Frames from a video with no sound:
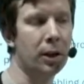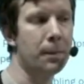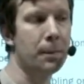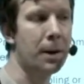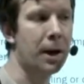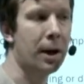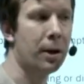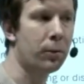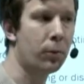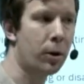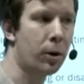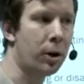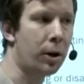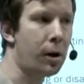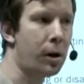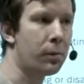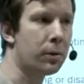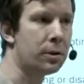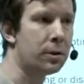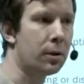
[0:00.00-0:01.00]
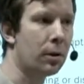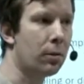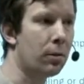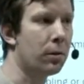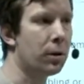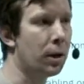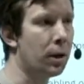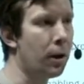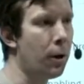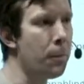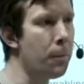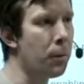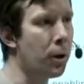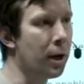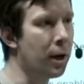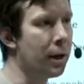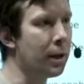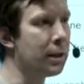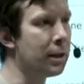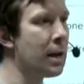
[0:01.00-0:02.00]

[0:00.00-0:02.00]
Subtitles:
about working with Security Copilot,